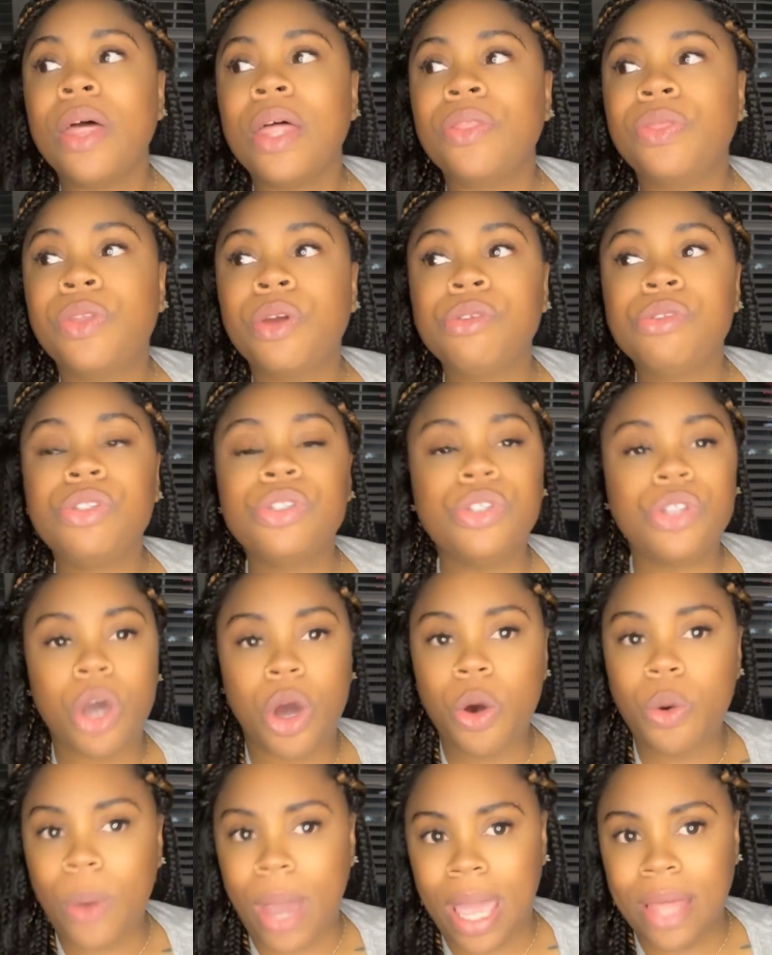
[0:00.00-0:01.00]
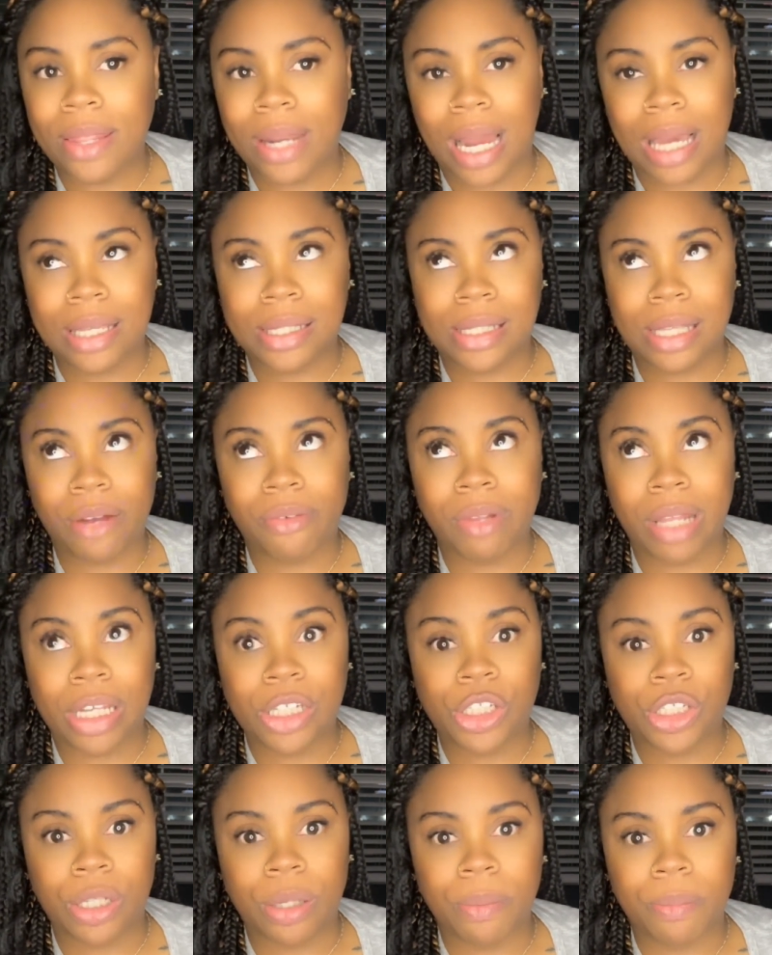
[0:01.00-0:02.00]
there's no way that I can stay in a
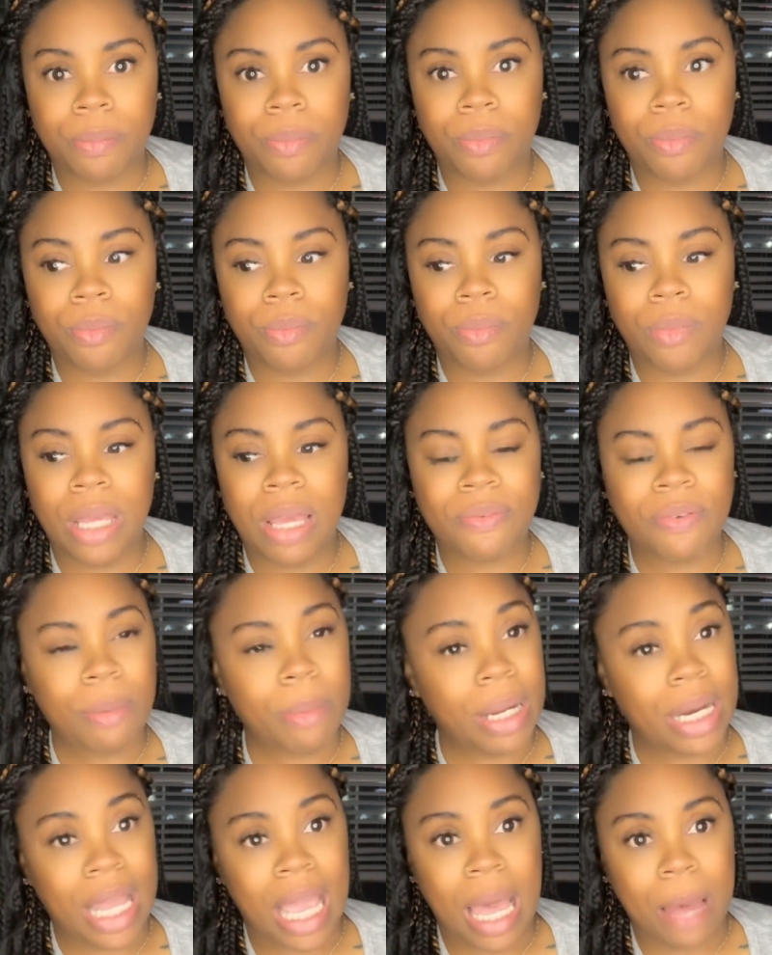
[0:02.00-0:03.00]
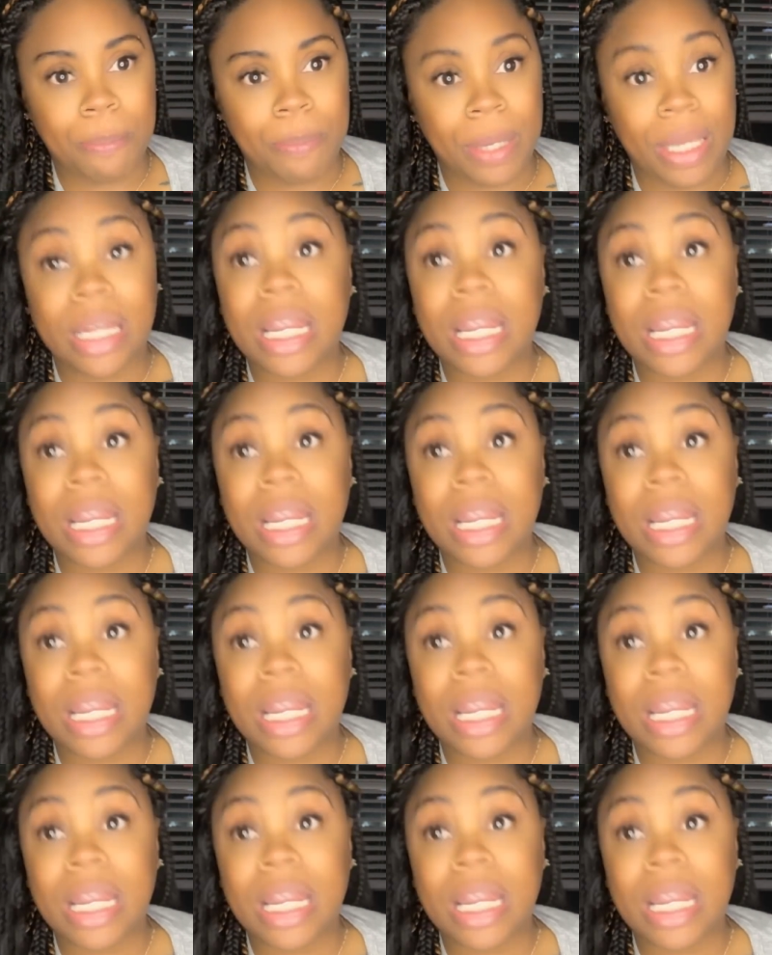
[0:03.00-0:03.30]
relationship if I'm unhappy.